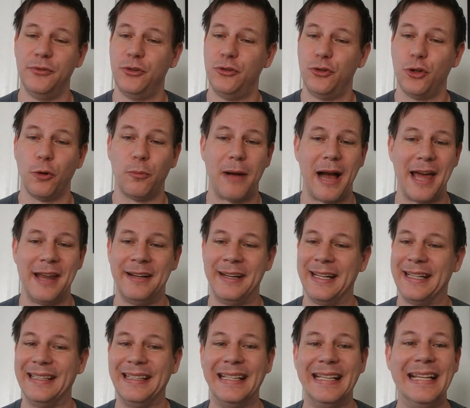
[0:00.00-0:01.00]
Joe Biden
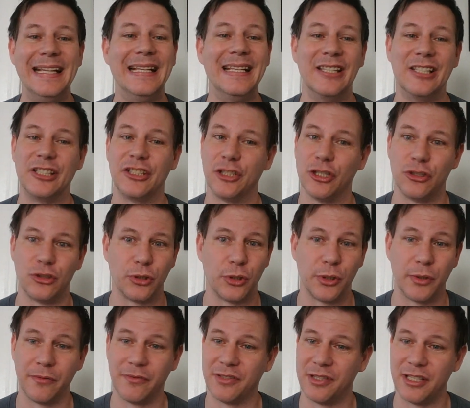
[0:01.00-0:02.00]
at least
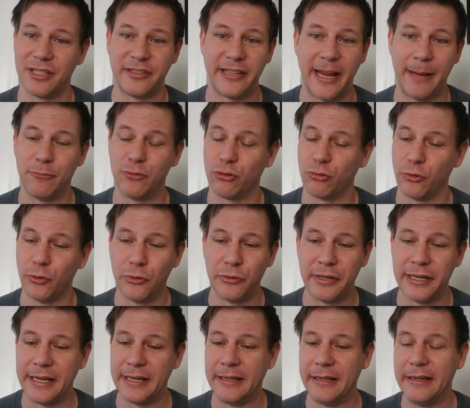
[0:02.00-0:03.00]
deserves the same
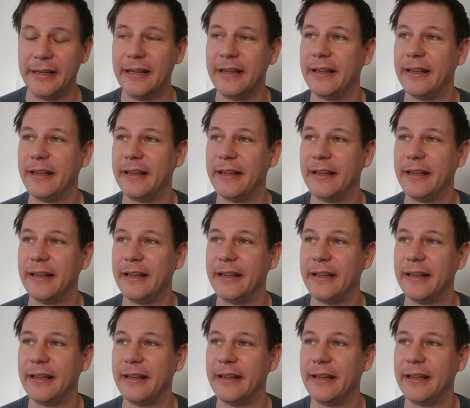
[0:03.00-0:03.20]
scrutiny.